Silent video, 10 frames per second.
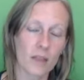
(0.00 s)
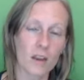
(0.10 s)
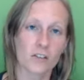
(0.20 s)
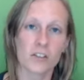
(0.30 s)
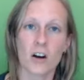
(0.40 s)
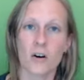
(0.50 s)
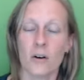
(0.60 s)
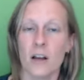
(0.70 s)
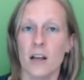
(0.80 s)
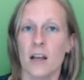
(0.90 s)

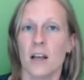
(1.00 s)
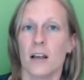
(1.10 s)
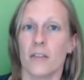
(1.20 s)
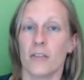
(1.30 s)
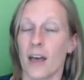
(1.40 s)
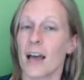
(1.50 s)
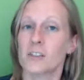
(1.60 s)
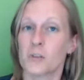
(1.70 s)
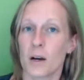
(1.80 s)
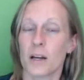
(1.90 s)
So
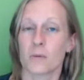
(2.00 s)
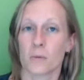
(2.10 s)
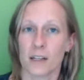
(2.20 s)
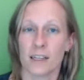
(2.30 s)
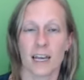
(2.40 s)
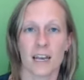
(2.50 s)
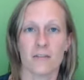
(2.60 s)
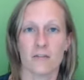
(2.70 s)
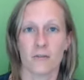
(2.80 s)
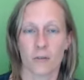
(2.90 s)
that's what really gave